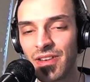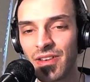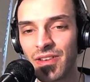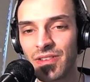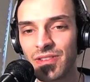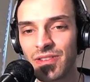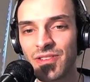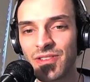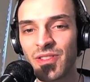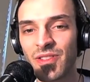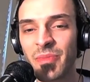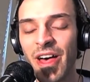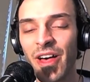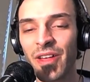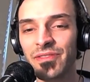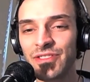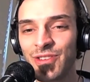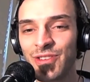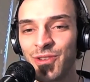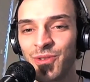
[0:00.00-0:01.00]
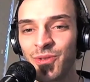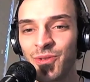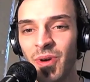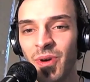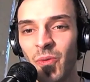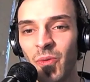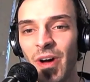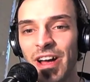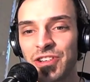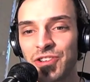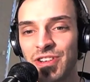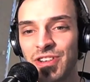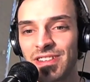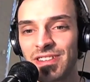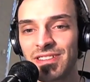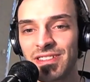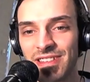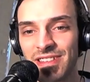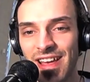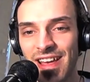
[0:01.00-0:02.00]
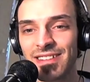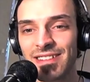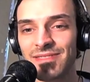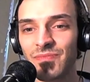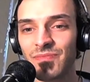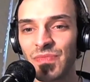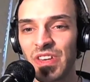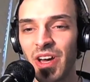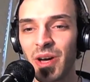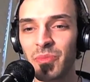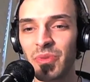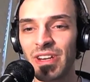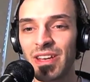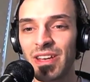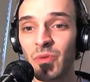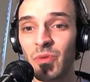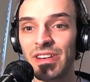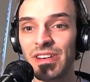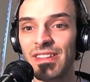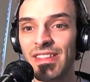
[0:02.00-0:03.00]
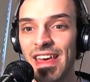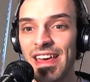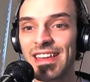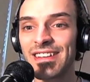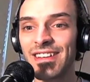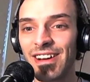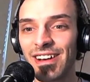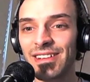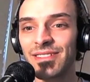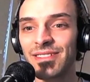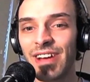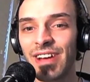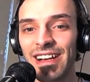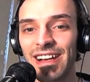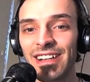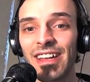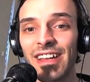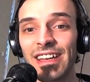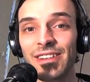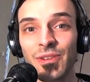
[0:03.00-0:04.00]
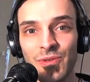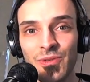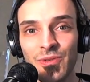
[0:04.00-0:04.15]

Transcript: So the Bellevue, Washington State company would then unveil a new